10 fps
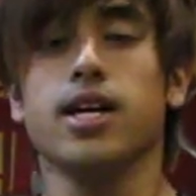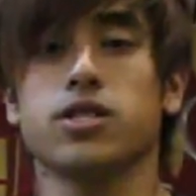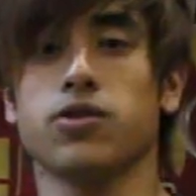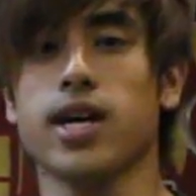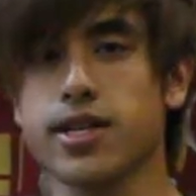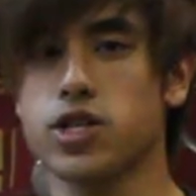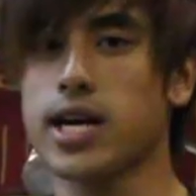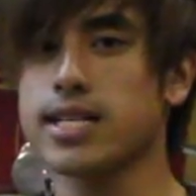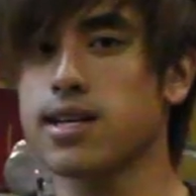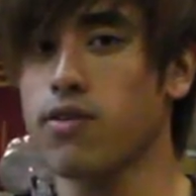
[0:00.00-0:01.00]
so now that you
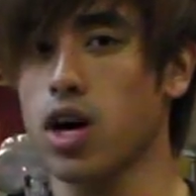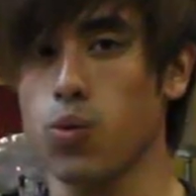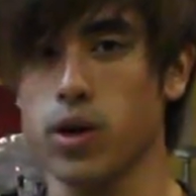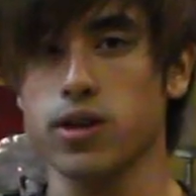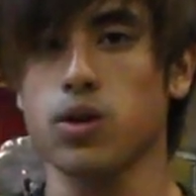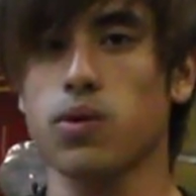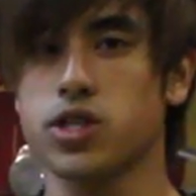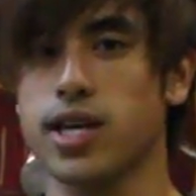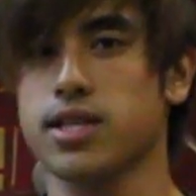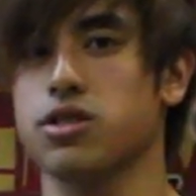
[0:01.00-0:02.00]
guys have cartwheels, I
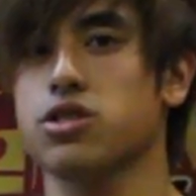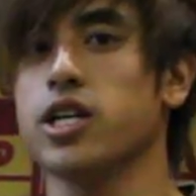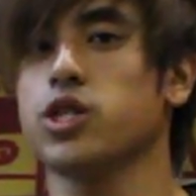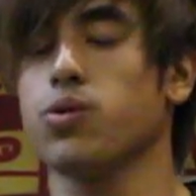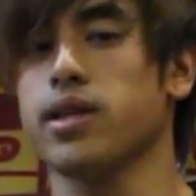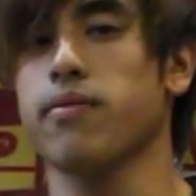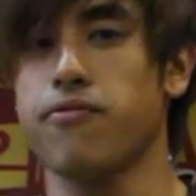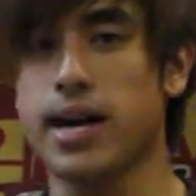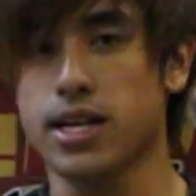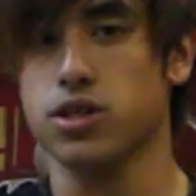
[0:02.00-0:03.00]
want you guys to start doing them
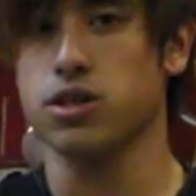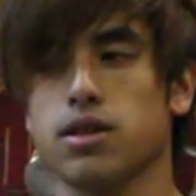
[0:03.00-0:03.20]
faster.